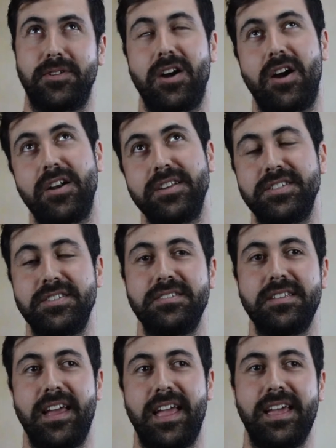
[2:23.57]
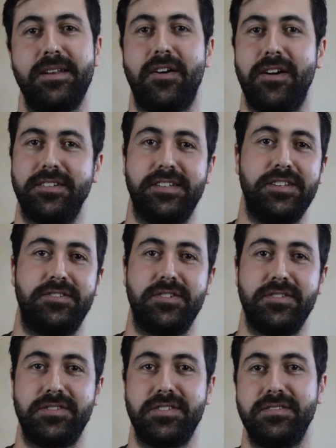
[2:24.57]
artists and art
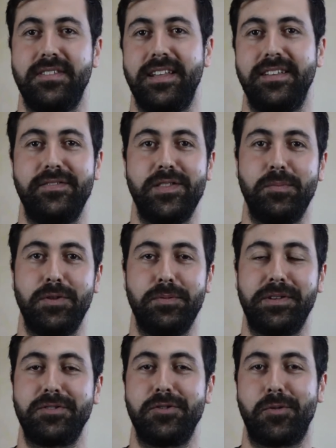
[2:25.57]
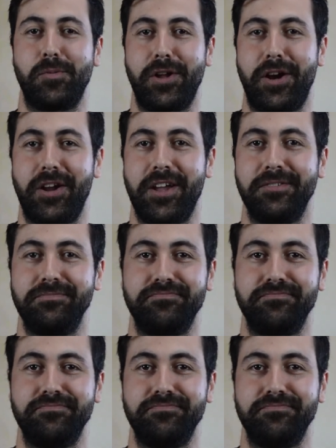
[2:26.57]
teachers that live in the Bloomington Normal area.